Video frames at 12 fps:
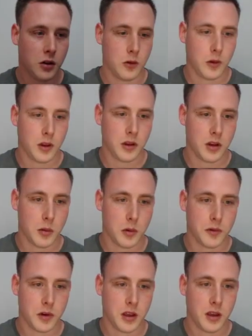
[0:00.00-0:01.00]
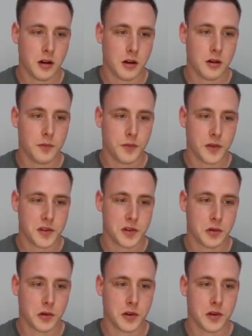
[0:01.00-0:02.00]
We can come over here,
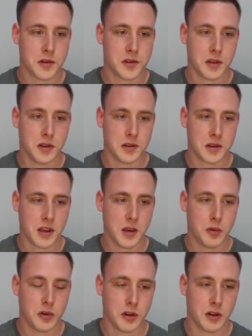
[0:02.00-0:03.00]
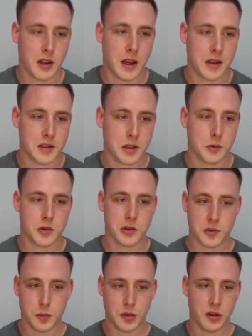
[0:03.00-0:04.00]
store those in this key point class, and we're
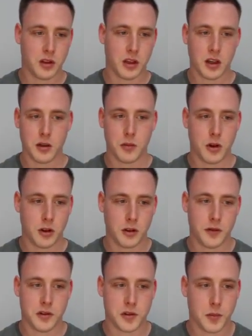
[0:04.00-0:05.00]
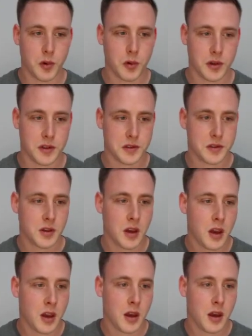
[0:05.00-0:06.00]
just building up all of those points.
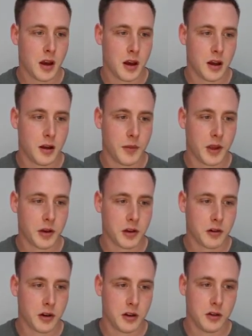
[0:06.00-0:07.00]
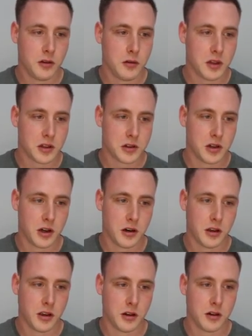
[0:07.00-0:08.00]
Um, now I create a new
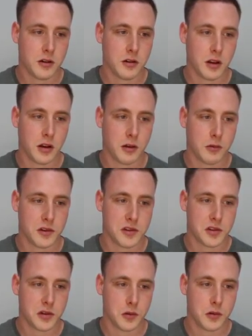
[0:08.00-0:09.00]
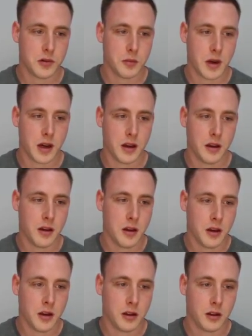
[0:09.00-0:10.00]
dictionary here that I want to store my
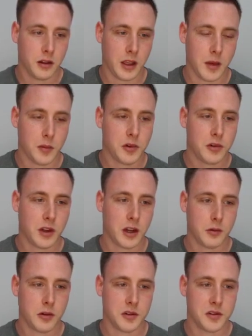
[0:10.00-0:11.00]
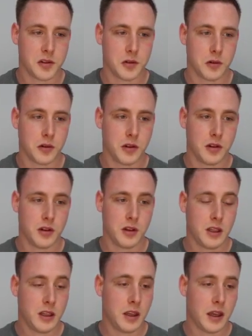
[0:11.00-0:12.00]
label, and I want to store the
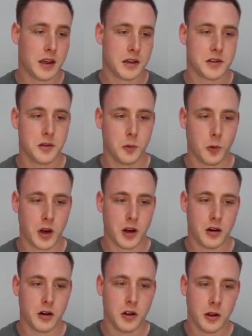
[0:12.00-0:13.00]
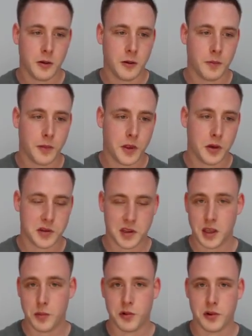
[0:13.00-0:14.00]
index of where those
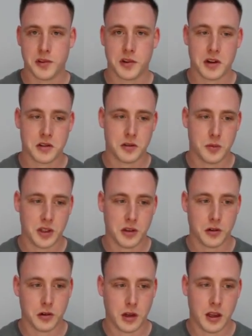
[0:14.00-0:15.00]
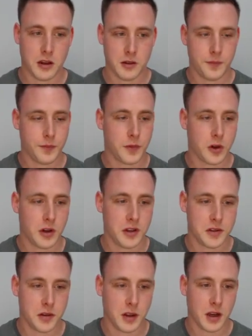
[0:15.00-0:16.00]
key points are actually being created, all
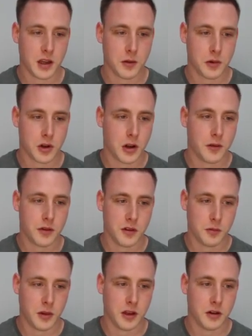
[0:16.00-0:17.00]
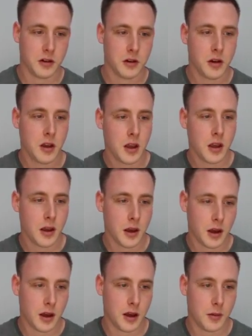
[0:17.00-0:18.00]
right, so that I can recover them later.
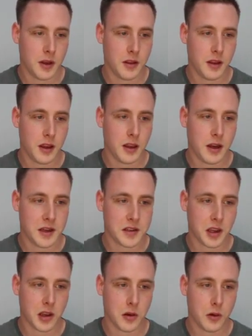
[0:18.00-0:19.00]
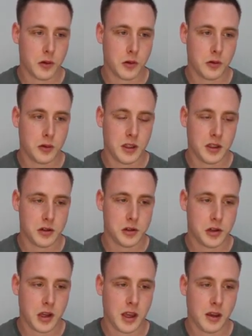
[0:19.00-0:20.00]
Um, and then as I go through each
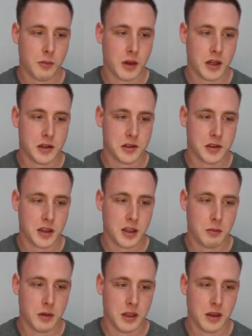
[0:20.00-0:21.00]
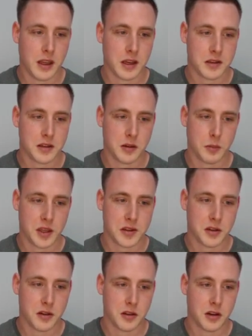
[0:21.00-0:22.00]
shape, I just keep indexing
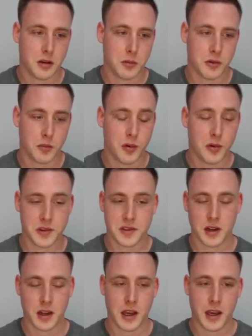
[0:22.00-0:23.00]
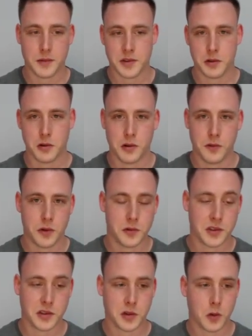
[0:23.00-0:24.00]
based on the number of points that I have. So if it
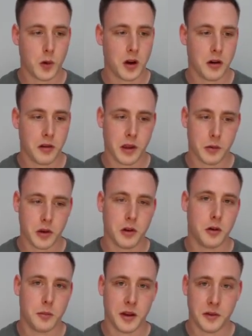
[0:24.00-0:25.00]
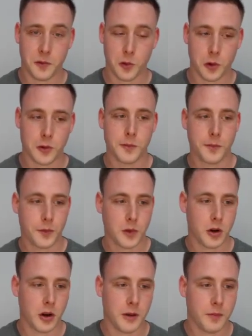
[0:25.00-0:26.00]
was a square, that would go up by four,
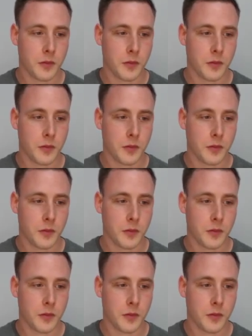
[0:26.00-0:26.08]
all right?